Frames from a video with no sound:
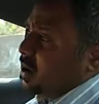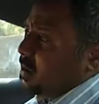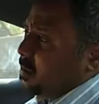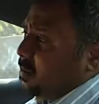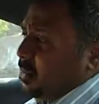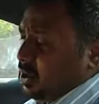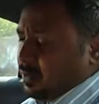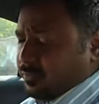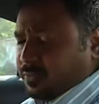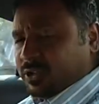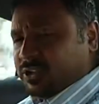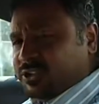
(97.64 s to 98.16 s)

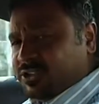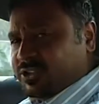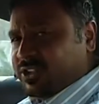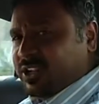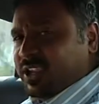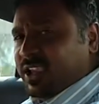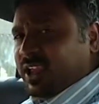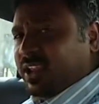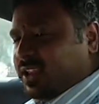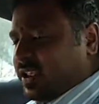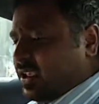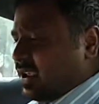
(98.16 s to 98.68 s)
But for the
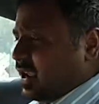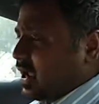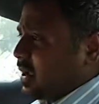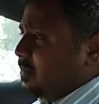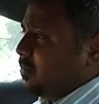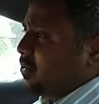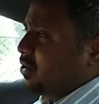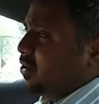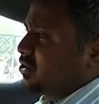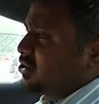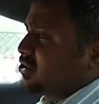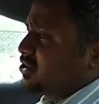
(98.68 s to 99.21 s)
CLA, I'm
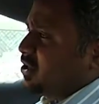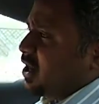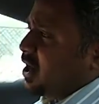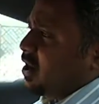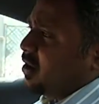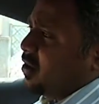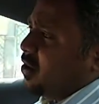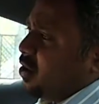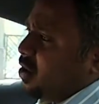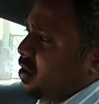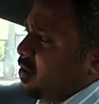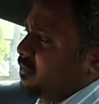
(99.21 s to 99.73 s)
going to start
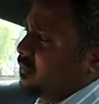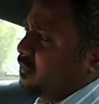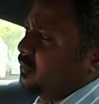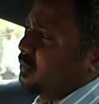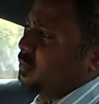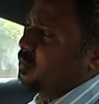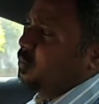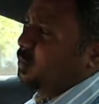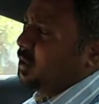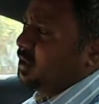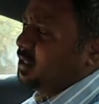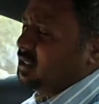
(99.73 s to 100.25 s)
off
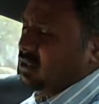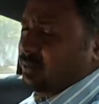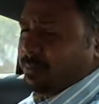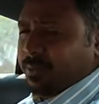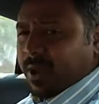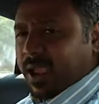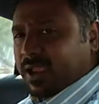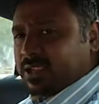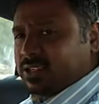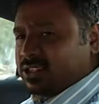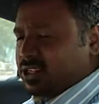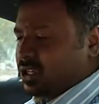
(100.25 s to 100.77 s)
with the
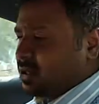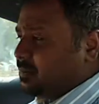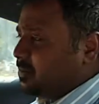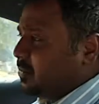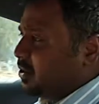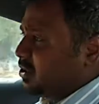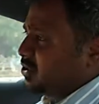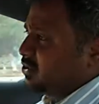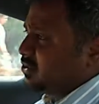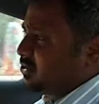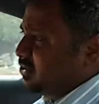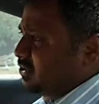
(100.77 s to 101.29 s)
back seat,
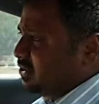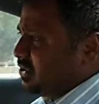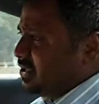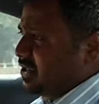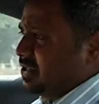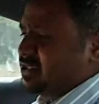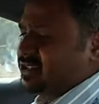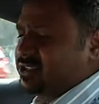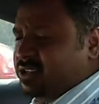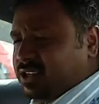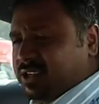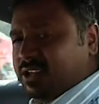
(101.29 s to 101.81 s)
because
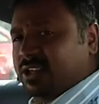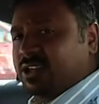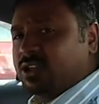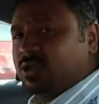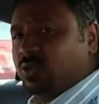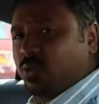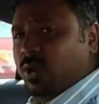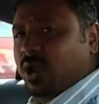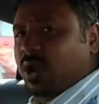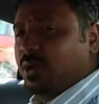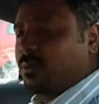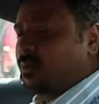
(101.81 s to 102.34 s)
this is
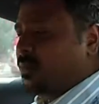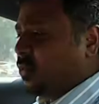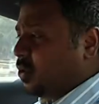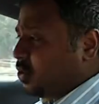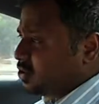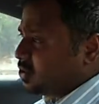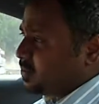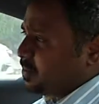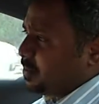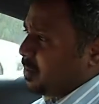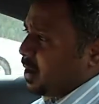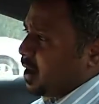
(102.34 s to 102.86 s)
where
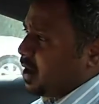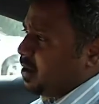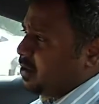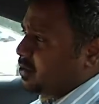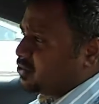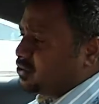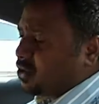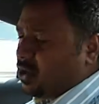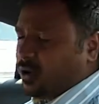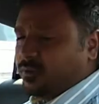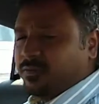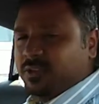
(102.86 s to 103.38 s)
most
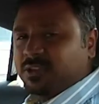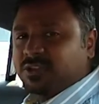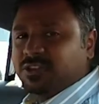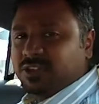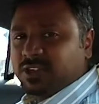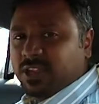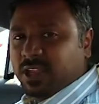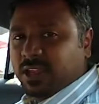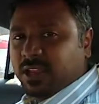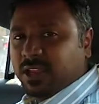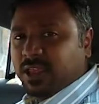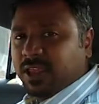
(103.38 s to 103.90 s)
buyers of the
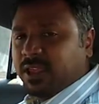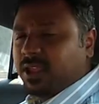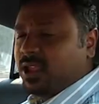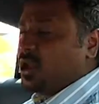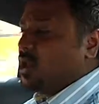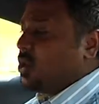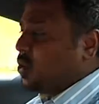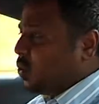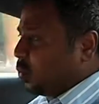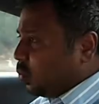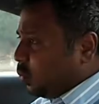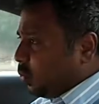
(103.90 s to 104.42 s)
CLA
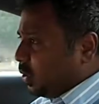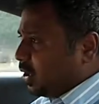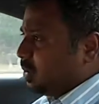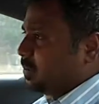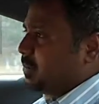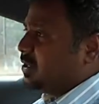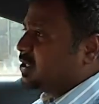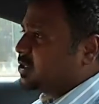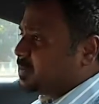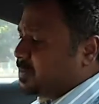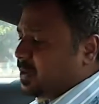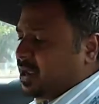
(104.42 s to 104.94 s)
will
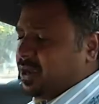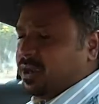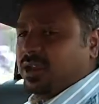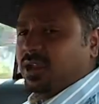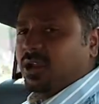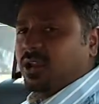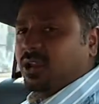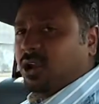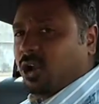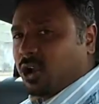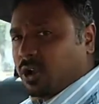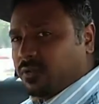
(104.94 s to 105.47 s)
be spending a
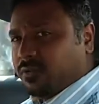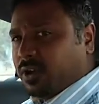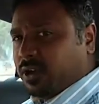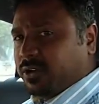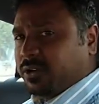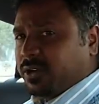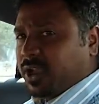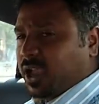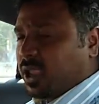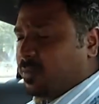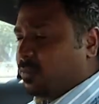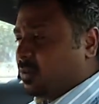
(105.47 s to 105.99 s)
lot of their
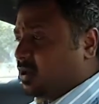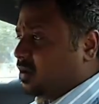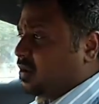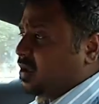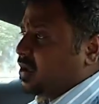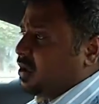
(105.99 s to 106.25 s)
time in.